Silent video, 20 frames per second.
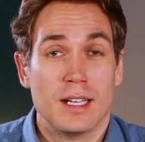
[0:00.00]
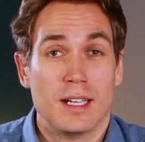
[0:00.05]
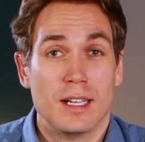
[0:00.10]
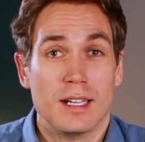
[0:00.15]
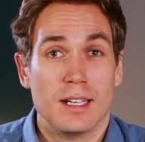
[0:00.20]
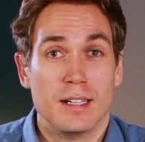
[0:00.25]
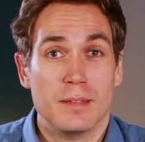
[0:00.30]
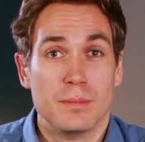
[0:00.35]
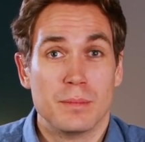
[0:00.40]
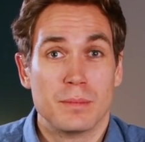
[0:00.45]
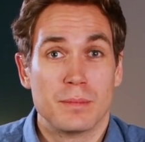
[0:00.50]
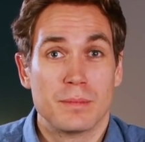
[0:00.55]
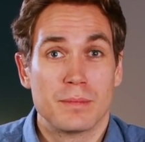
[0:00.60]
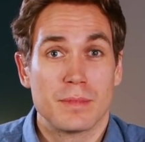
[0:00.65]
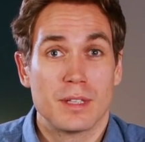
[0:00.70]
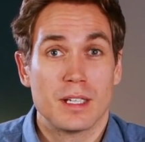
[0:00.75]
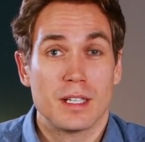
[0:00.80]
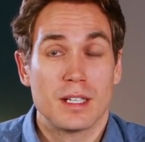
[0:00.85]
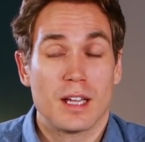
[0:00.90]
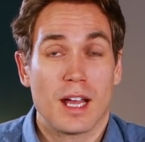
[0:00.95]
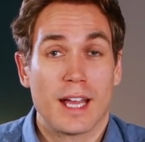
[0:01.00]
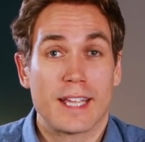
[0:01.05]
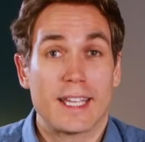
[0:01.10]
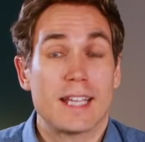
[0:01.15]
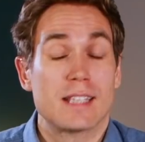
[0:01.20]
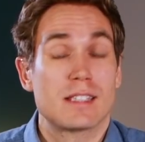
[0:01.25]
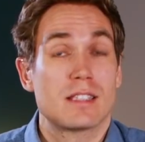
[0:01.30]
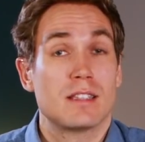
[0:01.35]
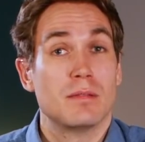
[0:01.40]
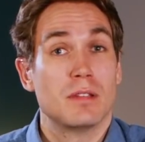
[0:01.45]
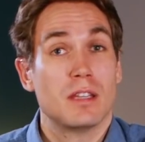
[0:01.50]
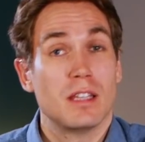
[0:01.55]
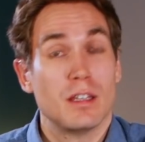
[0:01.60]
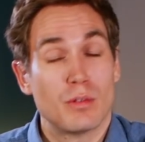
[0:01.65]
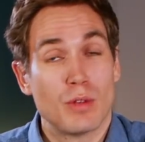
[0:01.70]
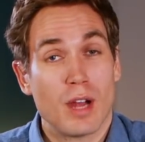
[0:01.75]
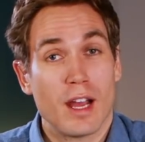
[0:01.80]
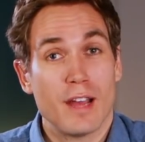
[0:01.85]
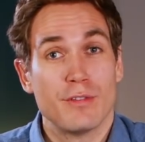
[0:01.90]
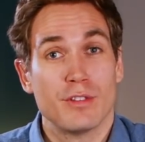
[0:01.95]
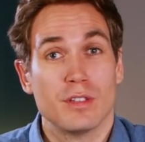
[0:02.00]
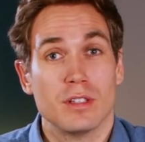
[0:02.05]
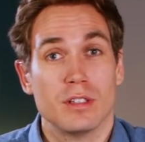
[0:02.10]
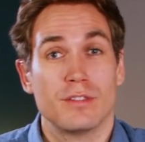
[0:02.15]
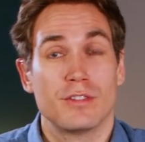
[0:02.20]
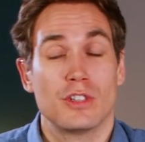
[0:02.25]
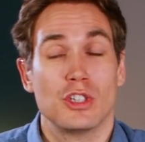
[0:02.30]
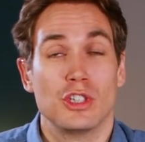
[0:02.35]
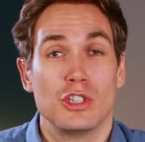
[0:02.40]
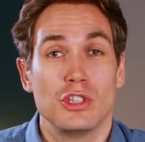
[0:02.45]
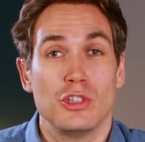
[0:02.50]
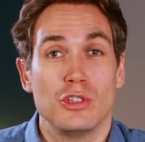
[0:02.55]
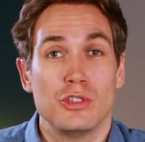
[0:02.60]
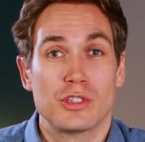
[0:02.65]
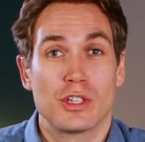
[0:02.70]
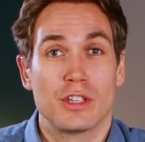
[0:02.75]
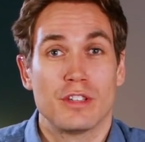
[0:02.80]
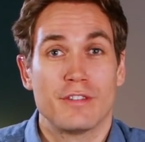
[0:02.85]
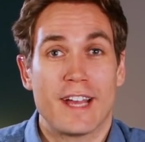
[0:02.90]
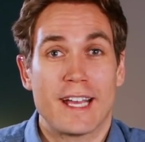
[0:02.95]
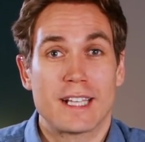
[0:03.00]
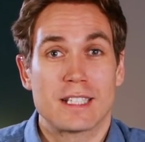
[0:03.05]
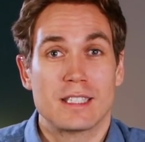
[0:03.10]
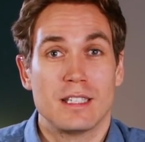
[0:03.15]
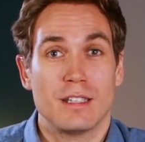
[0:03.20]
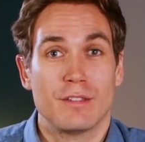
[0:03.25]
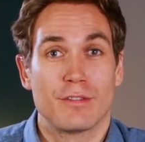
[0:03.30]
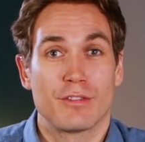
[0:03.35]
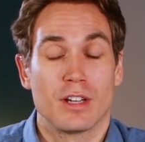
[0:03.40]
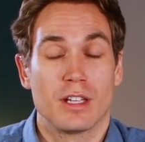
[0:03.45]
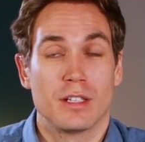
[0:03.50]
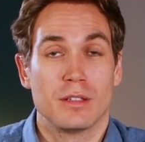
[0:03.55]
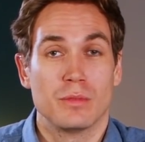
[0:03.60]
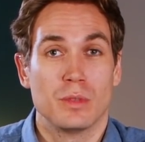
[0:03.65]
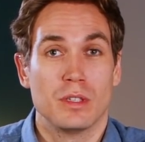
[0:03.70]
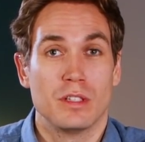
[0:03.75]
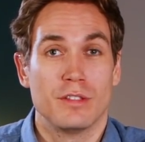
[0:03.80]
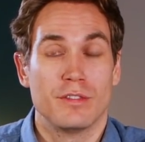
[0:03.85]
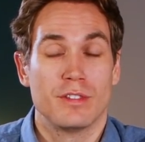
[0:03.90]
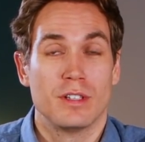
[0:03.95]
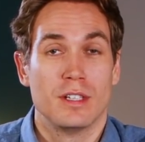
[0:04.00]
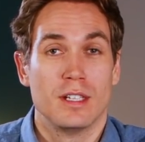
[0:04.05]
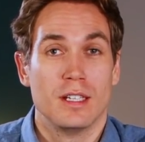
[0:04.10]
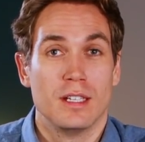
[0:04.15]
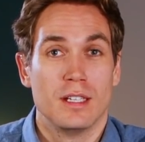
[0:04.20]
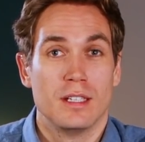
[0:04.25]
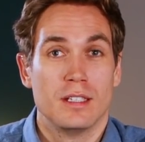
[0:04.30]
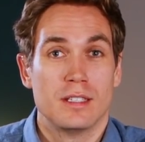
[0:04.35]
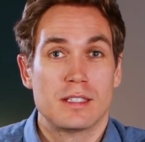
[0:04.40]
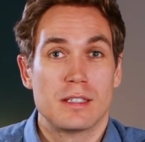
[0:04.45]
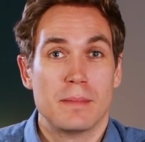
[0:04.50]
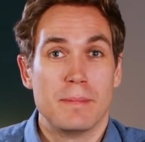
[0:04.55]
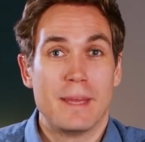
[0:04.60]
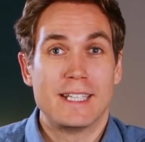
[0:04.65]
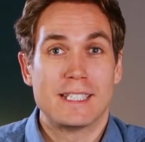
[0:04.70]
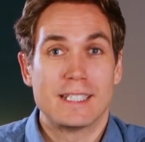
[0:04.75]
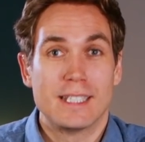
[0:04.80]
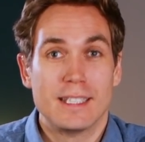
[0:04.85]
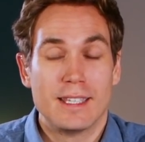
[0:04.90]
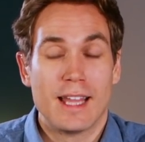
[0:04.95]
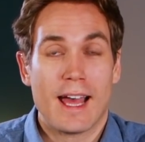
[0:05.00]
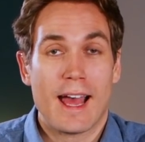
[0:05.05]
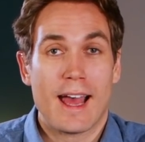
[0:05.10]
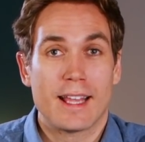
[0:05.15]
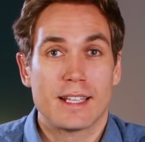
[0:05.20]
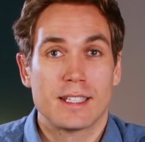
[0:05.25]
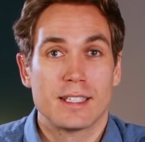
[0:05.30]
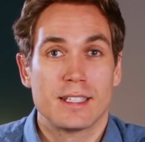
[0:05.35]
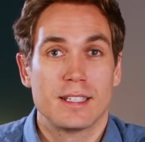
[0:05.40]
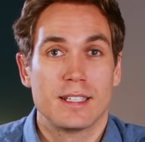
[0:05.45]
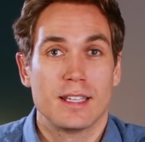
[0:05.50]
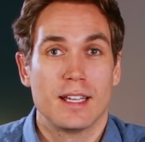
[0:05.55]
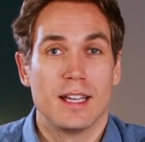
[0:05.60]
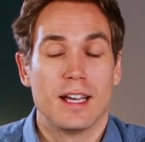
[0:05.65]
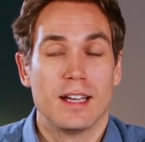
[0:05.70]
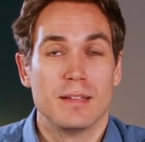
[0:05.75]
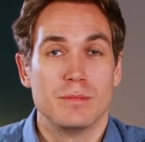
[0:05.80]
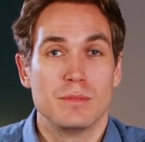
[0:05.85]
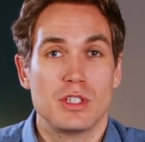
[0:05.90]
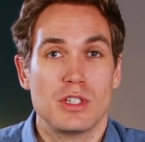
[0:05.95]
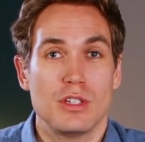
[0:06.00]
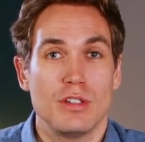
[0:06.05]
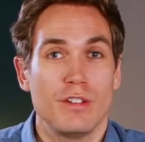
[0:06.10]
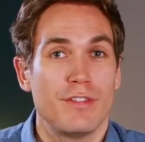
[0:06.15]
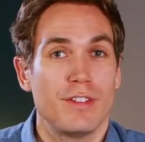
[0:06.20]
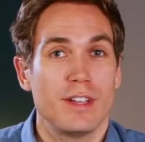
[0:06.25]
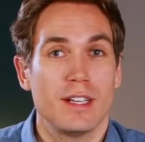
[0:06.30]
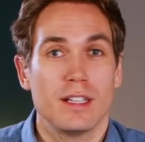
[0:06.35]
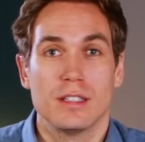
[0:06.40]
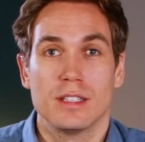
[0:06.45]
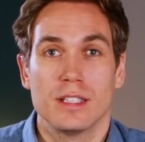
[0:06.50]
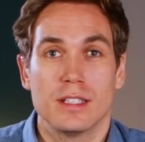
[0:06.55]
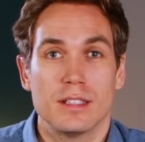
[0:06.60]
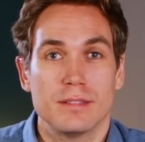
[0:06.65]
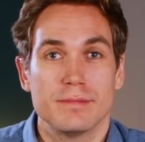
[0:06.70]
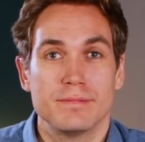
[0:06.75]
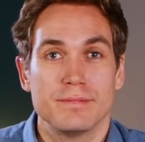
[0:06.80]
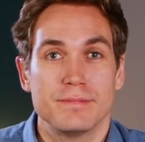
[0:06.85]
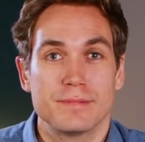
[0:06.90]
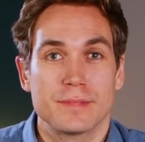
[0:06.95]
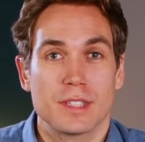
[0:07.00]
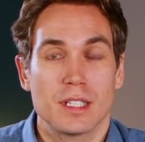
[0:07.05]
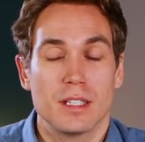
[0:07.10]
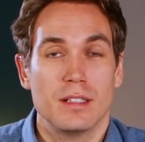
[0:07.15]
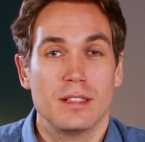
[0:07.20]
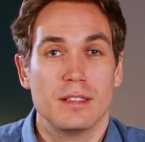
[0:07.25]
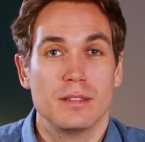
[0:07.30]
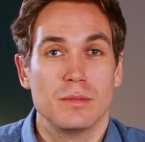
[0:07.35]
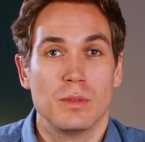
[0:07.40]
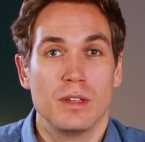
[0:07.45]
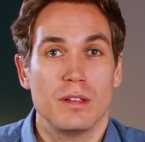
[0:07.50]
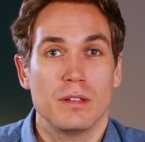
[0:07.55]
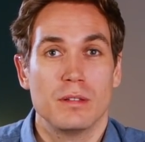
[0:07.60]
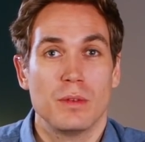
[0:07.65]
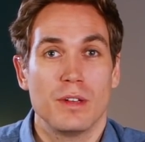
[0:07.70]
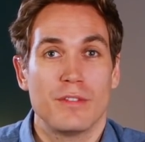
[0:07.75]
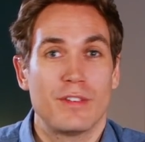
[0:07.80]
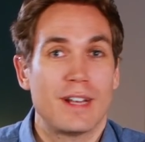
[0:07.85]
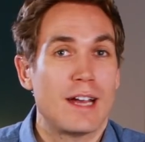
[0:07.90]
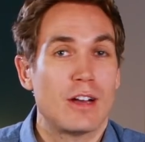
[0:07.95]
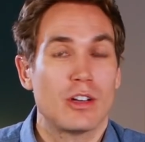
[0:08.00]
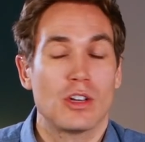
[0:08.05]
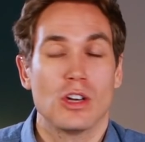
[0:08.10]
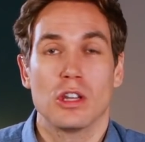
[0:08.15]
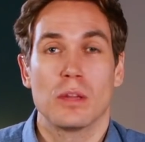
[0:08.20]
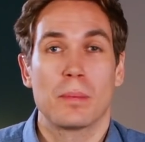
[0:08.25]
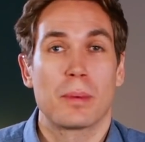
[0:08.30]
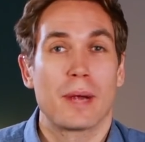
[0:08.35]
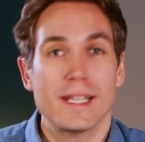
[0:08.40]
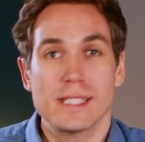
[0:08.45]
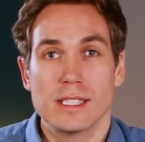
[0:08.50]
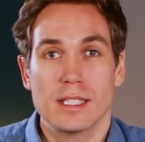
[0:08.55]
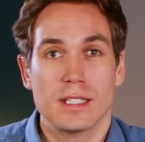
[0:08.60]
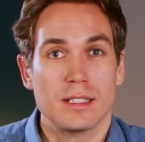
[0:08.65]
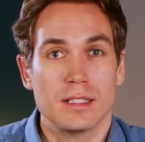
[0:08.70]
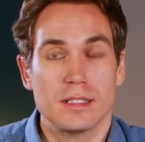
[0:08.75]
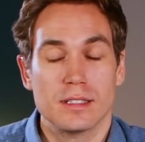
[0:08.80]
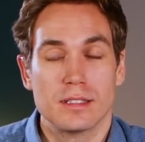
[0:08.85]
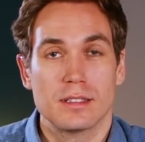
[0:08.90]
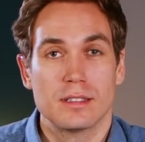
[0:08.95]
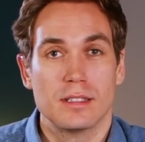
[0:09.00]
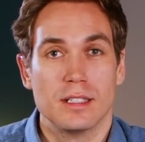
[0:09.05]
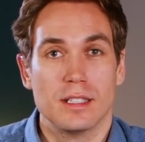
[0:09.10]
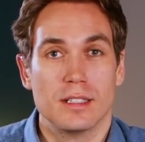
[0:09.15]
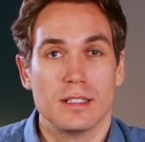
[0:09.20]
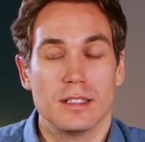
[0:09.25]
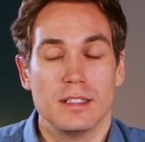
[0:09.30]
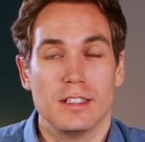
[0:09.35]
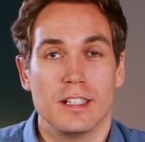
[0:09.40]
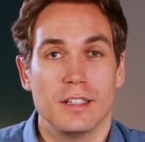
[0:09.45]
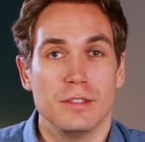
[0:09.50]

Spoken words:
I guess the arrival of good news on the vaccine front would have cemented that. Do you feel that we've now got the precedent that,